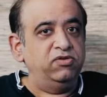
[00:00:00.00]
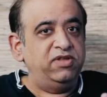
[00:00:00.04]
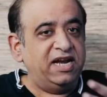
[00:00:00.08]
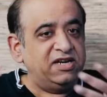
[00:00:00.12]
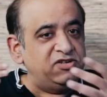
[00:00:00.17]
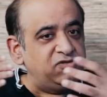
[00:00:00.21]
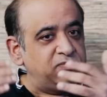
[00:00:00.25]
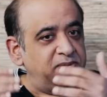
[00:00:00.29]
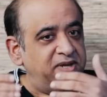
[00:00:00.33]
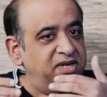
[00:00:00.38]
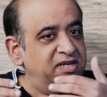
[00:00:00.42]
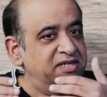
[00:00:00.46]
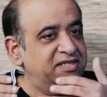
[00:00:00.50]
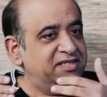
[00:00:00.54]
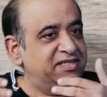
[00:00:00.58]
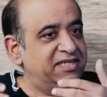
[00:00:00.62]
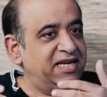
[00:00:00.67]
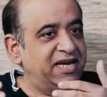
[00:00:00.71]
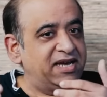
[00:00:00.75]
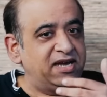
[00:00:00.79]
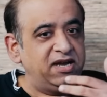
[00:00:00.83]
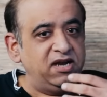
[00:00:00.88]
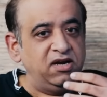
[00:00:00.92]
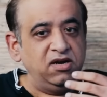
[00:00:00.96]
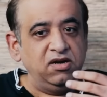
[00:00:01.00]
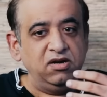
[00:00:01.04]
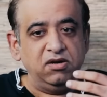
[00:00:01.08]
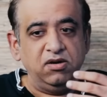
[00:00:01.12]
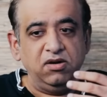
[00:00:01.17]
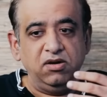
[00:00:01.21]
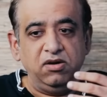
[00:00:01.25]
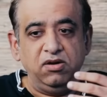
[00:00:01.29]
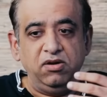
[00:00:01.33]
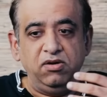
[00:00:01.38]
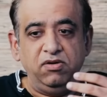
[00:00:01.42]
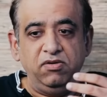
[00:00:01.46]
that's where the second
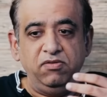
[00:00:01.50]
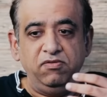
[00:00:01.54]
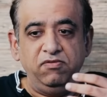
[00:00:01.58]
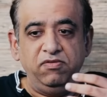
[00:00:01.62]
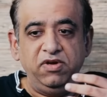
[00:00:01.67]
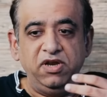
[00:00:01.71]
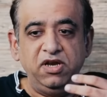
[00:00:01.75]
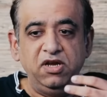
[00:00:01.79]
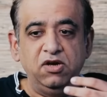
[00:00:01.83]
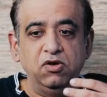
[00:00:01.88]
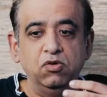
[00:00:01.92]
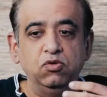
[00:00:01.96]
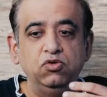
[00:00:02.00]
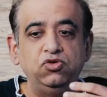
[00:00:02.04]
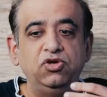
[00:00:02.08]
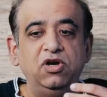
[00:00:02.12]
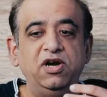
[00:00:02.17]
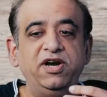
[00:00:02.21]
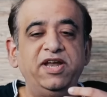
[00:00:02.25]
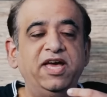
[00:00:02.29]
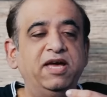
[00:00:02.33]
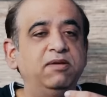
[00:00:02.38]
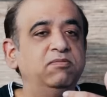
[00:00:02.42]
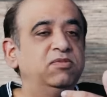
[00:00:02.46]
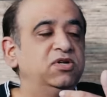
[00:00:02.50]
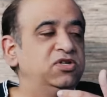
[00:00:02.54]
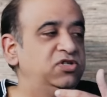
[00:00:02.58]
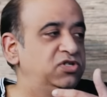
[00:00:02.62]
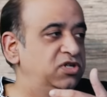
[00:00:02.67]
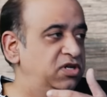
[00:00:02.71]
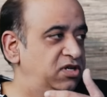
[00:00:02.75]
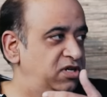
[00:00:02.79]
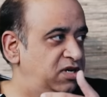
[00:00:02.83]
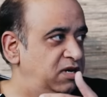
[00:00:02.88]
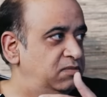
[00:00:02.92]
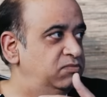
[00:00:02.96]
very crucial
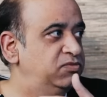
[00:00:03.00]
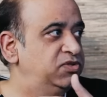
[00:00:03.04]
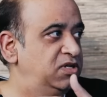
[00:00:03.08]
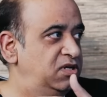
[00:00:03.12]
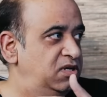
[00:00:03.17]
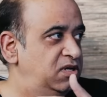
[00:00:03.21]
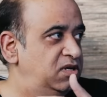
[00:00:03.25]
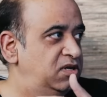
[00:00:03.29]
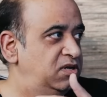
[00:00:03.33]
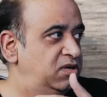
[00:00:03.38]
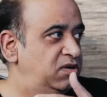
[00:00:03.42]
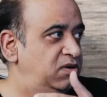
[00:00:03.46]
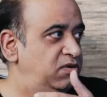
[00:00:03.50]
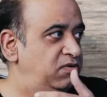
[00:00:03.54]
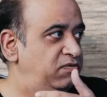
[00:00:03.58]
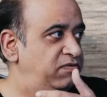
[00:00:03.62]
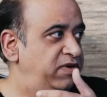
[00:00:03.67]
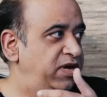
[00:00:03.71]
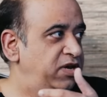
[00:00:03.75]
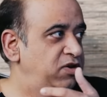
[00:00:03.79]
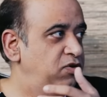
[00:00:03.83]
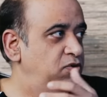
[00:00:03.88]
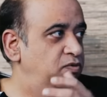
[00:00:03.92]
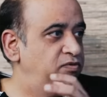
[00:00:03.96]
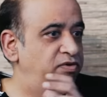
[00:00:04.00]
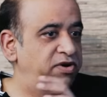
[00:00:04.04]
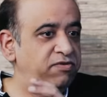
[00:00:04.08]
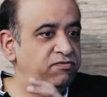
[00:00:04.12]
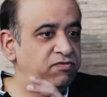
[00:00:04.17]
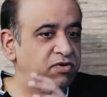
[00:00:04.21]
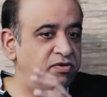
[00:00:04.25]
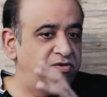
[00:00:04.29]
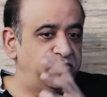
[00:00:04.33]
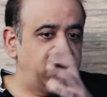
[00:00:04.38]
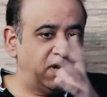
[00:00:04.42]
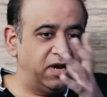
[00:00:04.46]
dimension comes in, where you would
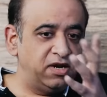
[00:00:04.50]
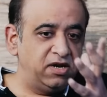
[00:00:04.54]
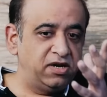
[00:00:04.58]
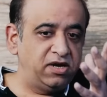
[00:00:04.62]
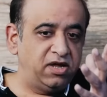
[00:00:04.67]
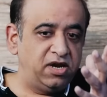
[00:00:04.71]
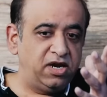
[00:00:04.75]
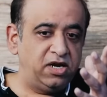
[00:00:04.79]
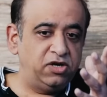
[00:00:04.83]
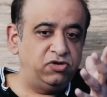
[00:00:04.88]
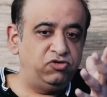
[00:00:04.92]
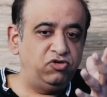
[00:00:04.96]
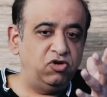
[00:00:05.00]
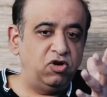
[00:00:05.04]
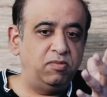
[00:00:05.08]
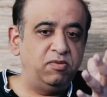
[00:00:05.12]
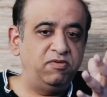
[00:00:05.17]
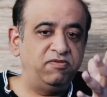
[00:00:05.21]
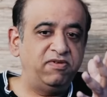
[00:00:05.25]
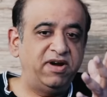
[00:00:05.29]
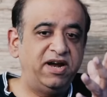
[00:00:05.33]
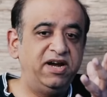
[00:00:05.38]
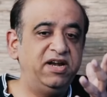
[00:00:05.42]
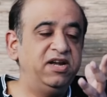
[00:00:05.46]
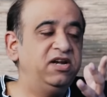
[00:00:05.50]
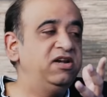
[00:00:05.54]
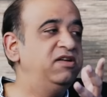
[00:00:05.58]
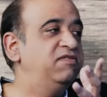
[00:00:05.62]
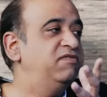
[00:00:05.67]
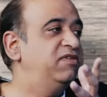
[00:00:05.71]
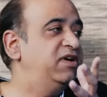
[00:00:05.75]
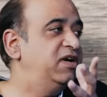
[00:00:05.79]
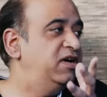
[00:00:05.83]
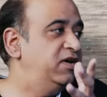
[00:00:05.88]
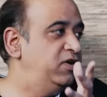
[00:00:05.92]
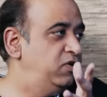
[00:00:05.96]
have done a great job of
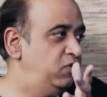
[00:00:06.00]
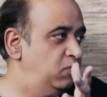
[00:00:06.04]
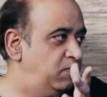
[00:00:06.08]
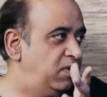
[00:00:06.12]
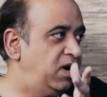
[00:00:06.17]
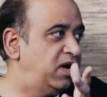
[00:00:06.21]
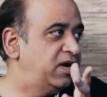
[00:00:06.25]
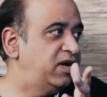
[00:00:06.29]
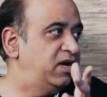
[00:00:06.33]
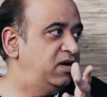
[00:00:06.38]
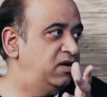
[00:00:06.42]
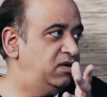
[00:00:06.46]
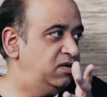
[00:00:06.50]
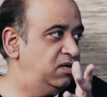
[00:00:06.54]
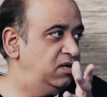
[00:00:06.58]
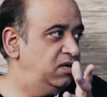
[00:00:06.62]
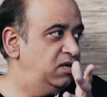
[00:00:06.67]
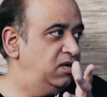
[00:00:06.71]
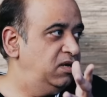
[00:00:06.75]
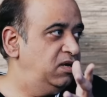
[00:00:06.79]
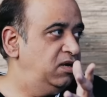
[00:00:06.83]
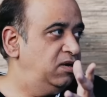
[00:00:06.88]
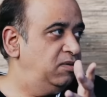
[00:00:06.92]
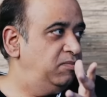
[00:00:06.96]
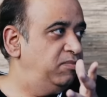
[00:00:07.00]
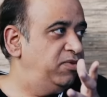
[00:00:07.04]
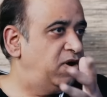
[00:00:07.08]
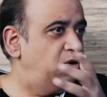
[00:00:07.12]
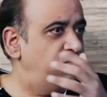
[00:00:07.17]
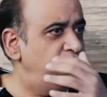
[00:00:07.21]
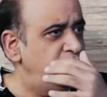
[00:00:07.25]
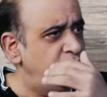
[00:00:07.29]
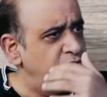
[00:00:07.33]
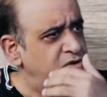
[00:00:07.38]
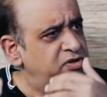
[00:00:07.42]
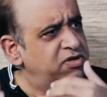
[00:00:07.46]
identifying a new market, but
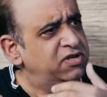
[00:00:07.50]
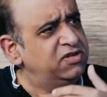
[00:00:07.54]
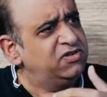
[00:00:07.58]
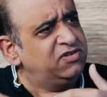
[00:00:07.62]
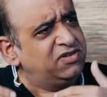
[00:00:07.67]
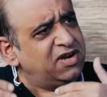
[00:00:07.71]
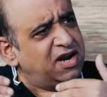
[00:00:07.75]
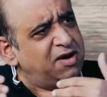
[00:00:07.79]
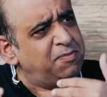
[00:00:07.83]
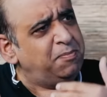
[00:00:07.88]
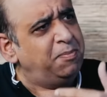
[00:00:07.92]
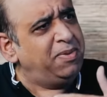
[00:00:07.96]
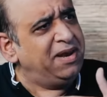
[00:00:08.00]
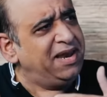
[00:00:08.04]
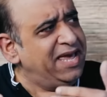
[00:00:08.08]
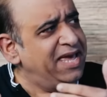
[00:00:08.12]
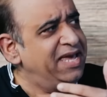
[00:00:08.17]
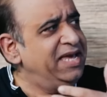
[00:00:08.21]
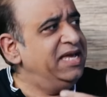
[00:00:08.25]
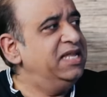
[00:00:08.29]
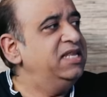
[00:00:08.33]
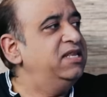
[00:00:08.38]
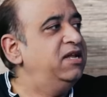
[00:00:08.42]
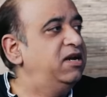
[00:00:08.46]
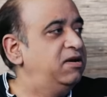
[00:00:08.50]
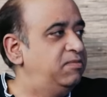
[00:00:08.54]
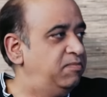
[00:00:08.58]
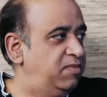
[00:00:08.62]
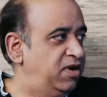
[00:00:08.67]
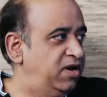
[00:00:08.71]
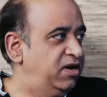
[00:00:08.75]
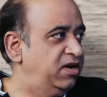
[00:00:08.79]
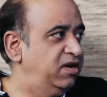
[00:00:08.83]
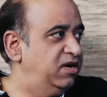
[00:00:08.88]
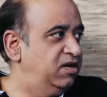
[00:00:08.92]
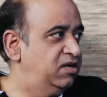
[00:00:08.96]
how do you then start playing in that
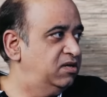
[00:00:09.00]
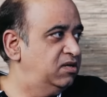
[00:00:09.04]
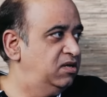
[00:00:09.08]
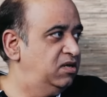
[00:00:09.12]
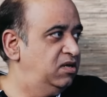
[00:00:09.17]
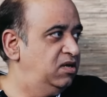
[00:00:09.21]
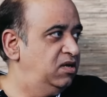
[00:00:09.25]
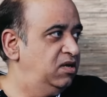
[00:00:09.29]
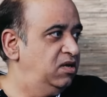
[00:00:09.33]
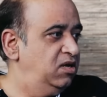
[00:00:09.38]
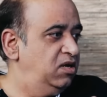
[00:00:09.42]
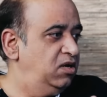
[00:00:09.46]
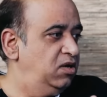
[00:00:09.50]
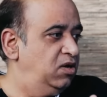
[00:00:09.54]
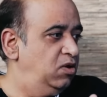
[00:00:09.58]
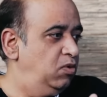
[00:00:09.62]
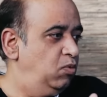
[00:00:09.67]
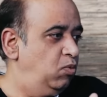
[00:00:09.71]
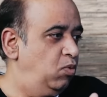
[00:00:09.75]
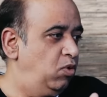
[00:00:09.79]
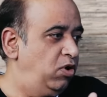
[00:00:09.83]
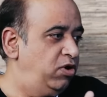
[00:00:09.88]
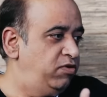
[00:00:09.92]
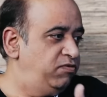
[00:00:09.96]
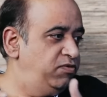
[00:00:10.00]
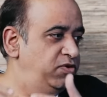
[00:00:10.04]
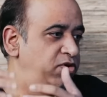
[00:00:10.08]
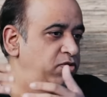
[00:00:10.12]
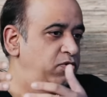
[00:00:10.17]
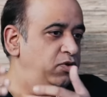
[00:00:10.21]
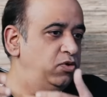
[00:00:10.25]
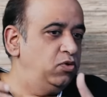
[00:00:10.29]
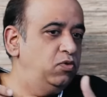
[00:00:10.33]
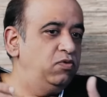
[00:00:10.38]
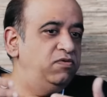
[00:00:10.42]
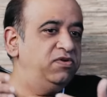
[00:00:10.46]
market? What would
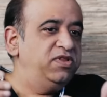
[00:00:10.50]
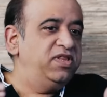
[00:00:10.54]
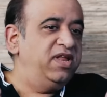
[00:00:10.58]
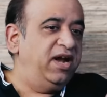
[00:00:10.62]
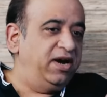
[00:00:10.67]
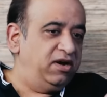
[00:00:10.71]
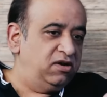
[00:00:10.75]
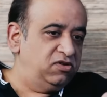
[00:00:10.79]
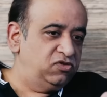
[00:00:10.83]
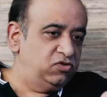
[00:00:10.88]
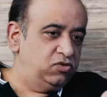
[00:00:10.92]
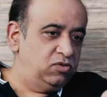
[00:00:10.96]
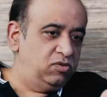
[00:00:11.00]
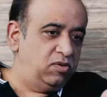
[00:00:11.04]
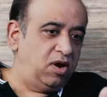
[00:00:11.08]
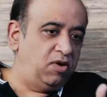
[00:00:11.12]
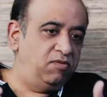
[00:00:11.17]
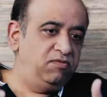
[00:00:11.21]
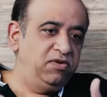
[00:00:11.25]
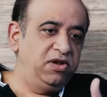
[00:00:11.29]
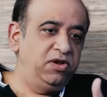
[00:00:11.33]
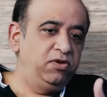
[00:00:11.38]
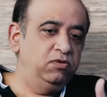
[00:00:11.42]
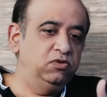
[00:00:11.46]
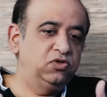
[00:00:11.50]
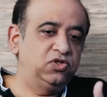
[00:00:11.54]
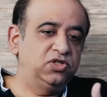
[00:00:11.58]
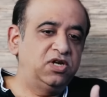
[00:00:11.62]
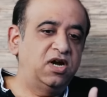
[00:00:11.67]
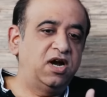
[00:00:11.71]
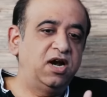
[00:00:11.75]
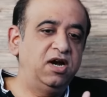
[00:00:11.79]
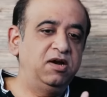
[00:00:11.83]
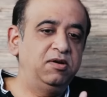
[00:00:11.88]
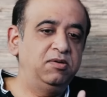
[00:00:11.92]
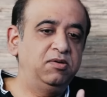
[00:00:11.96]
you do with that? So how will you
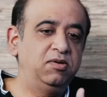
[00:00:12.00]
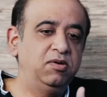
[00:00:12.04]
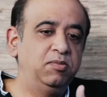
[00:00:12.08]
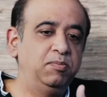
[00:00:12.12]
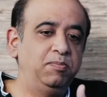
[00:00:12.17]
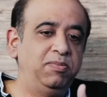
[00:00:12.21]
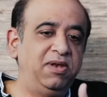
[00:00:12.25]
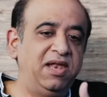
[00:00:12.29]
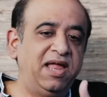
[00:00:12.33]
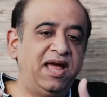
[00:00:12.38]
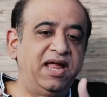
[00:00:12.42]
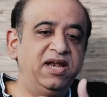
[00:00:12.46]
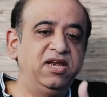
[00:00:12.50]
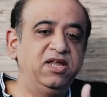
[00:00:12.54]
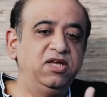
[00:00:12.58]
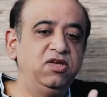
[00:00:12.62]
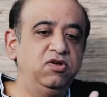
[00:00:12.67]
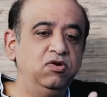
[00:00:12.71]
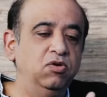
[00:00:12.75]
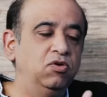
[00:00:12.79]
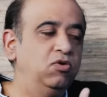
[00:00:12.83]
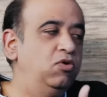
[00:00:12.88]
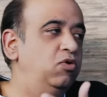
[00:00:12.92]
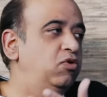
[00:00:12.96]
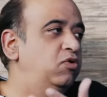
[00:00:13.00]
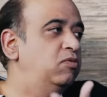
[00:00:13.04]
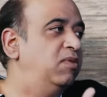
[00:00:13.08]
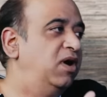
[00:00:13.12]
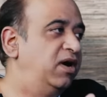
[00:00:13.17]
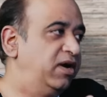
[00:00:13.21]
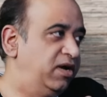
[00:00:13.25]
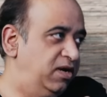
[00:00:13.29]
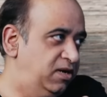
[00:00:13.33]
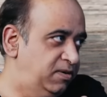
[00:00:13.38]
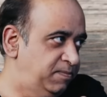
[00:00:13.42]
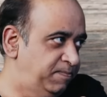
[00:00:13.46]
start planning your
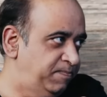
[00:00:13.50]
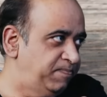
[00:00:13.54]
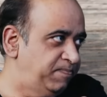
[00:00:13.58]
go-to-market?